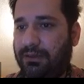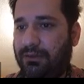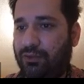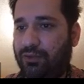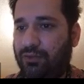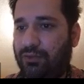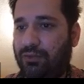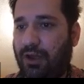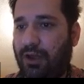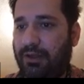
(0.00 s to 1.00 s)
two
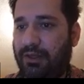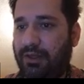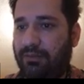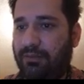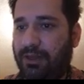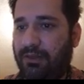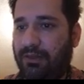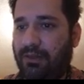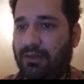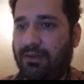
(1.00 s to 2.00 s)
line segments
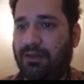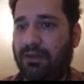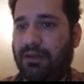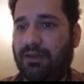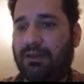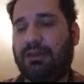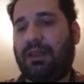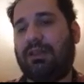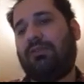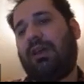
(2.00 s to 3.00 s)

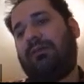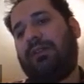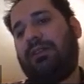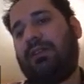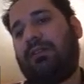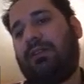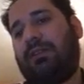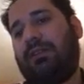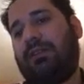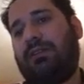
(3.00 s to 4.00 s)
that you have a
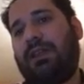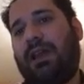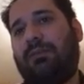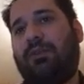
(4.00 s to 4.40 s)
discontinuity at